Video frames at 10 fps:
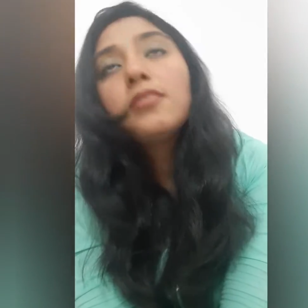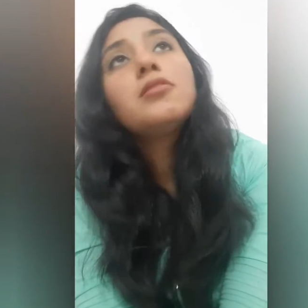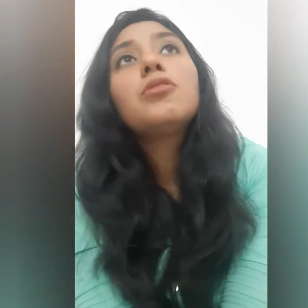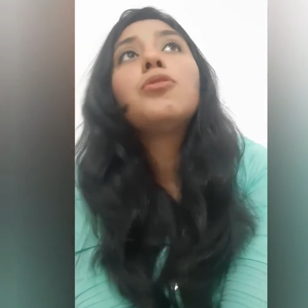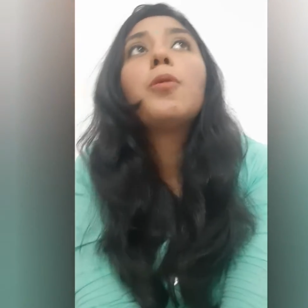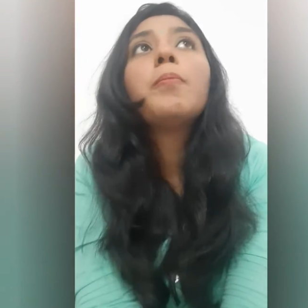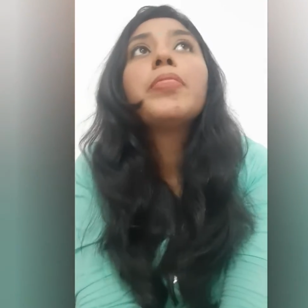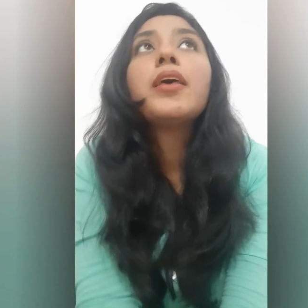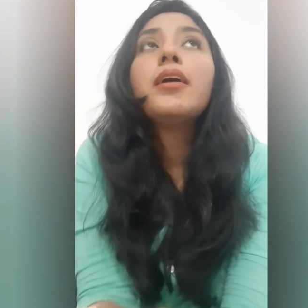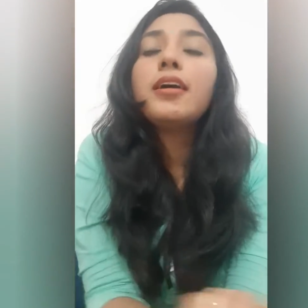So
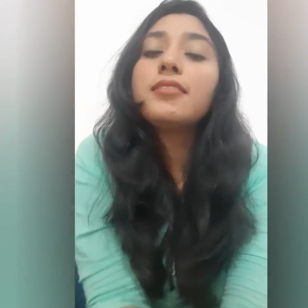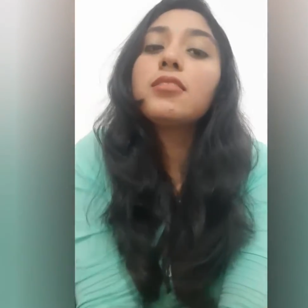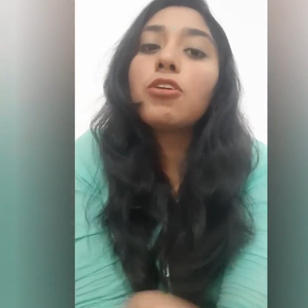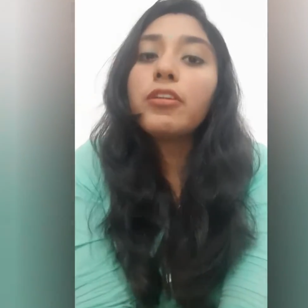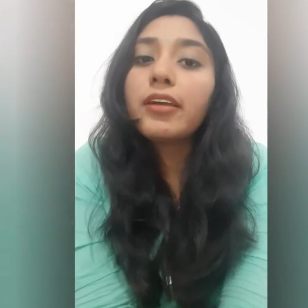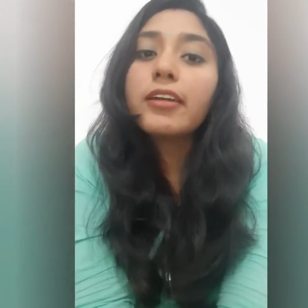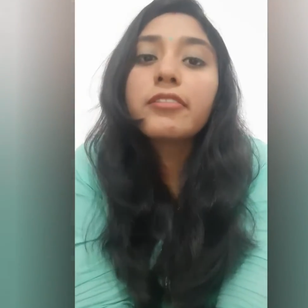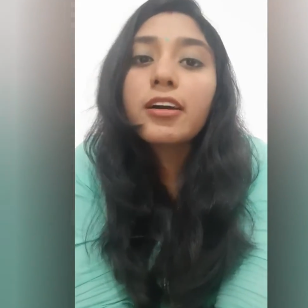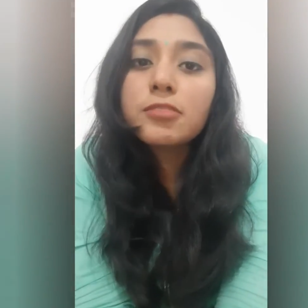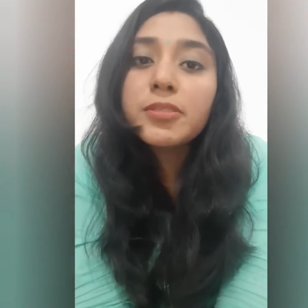it is a contact
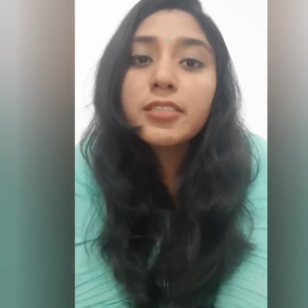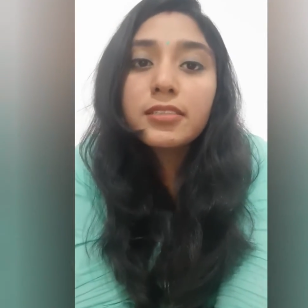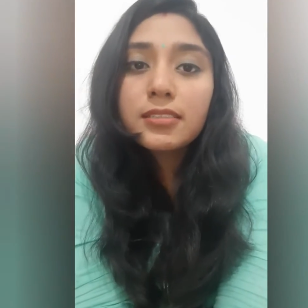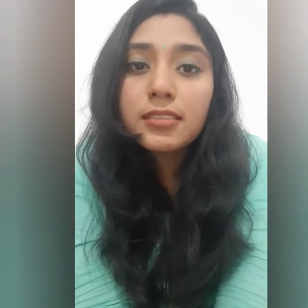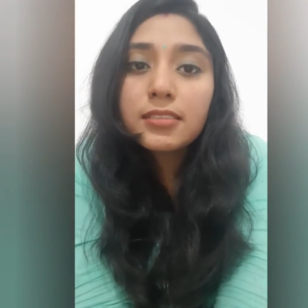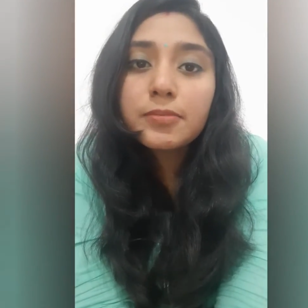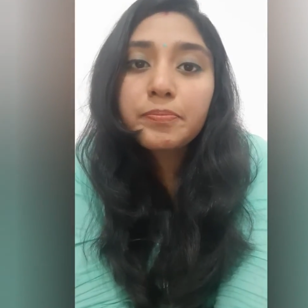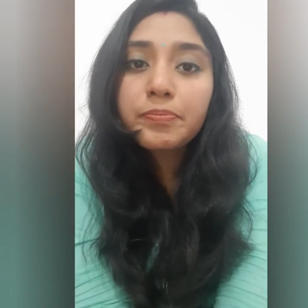transmitted disease,